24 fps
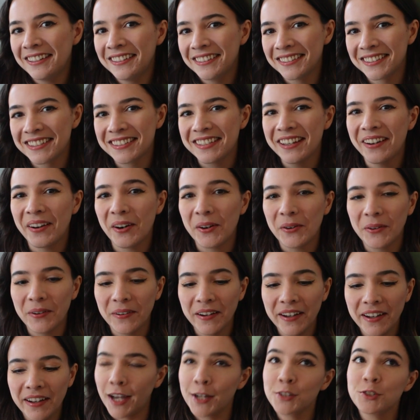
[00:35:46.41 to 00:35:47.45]

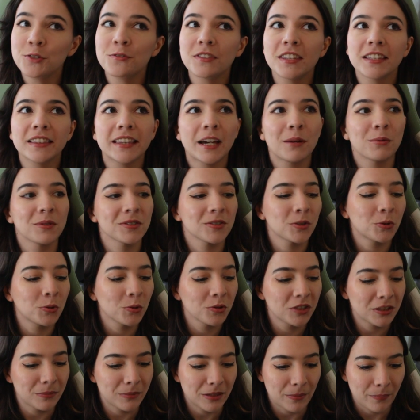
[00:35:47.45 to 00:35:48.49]
So I do think that was
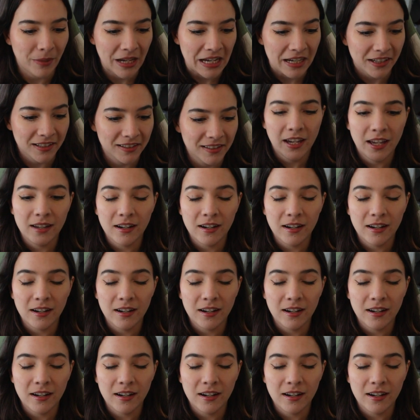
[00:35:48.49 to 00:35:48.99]
holding me back.